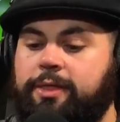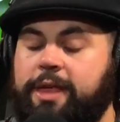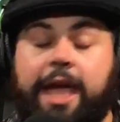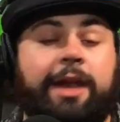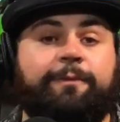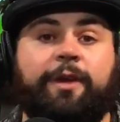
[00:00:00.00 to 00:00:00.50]
the
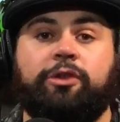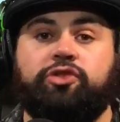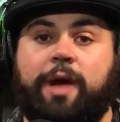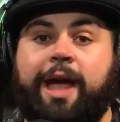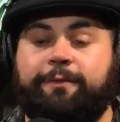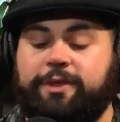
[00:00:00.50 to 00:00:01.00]
NFL
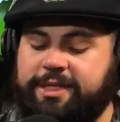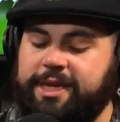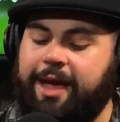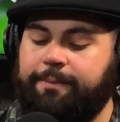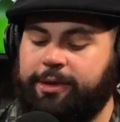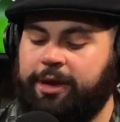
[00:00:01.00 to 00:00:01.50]
draft that's
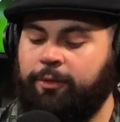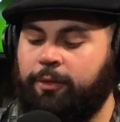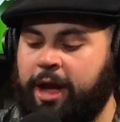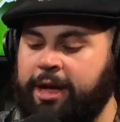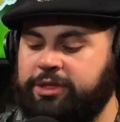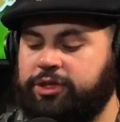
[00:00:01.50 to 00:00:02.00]
happening, right?